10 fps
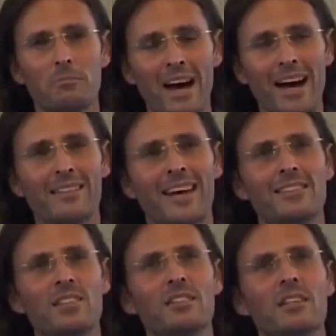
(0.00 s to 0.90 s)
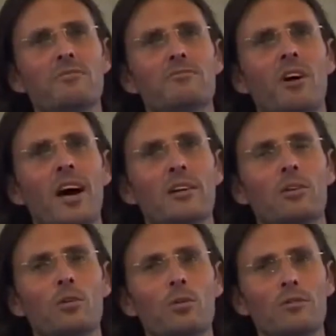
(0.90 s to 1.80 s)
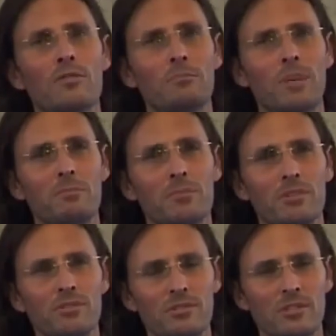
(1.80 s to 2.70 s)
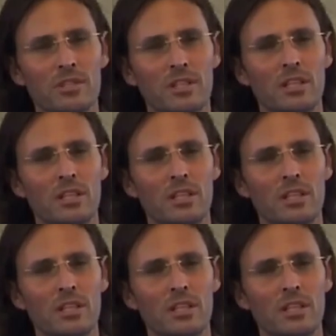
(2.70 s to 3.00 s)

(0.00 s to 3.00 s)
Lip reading: but they didn't invite all of the members